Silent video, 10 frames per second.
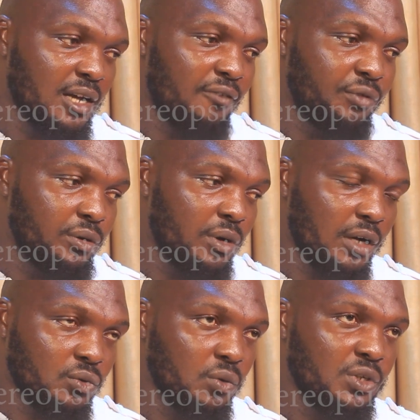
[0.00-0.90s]
that video
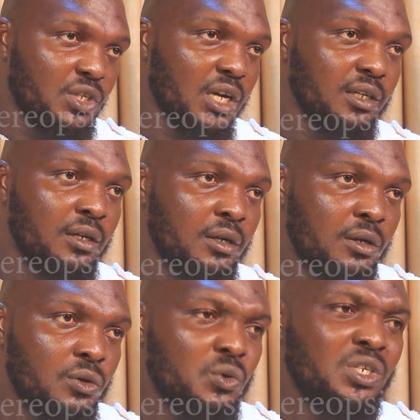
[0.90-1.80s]
actually said,
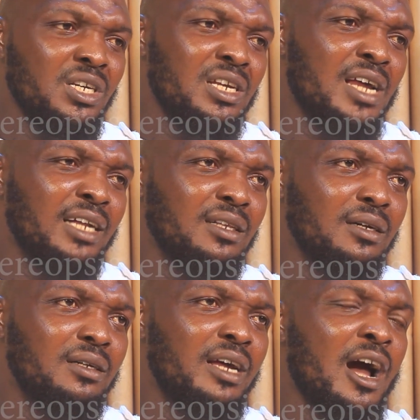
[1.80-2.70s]
you see
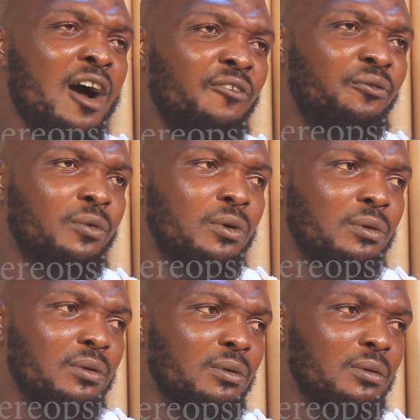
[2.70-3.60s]
that they have
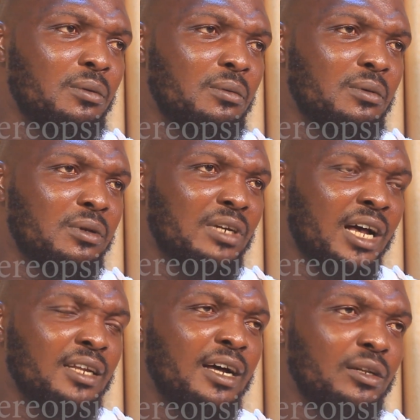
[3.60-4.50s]

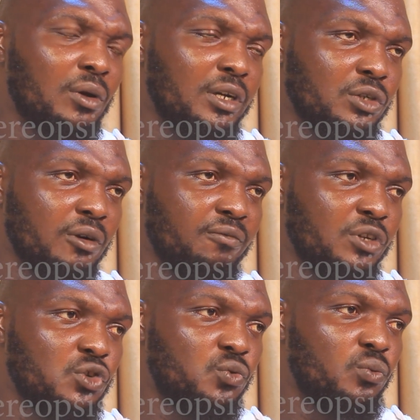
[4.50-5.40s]
carnal knowledge of
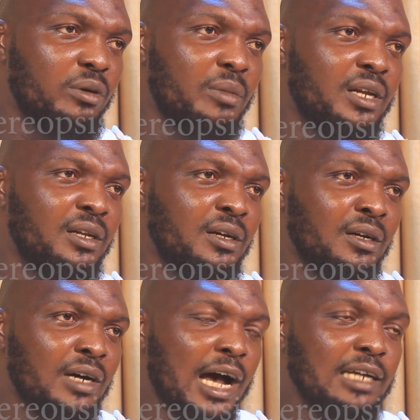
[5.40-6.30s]
these women
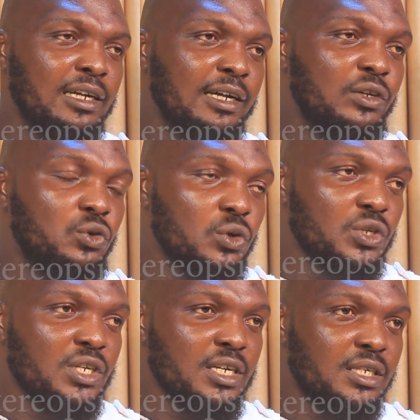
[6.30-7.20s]
and then
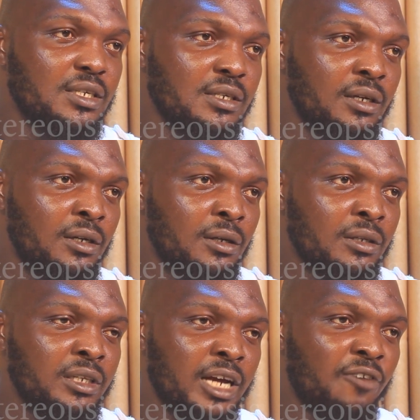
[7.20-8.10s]
uses
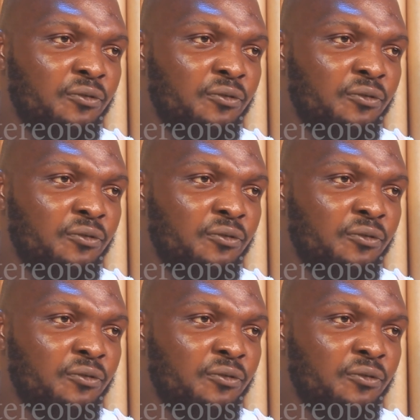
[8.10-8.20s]
their